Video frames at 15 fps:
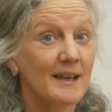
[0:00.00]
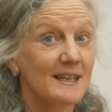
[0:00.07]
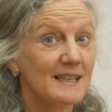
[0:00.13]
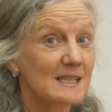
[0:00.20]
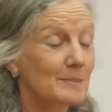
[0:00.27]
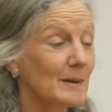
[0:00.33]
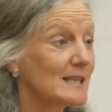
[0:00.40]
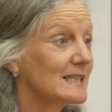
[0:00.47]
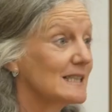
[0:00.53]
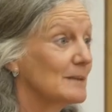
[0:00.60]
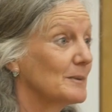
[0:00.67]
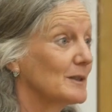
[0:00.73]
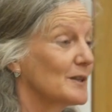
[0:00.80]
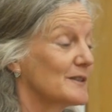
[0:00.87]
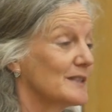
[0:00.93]
especially
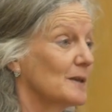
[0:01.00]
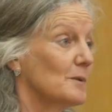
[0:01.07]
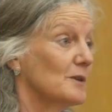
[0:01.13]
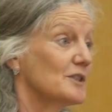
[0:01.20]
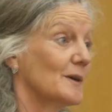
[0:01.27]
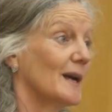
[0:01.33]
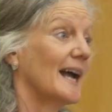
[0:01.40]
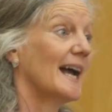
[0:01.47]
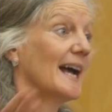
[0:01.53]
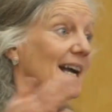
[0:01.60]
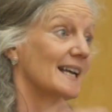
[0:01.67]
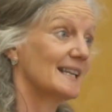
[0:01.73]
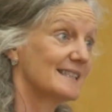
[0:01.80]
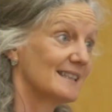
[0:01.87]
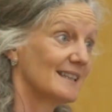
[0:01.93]
because I want to
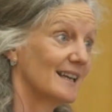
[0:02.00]
add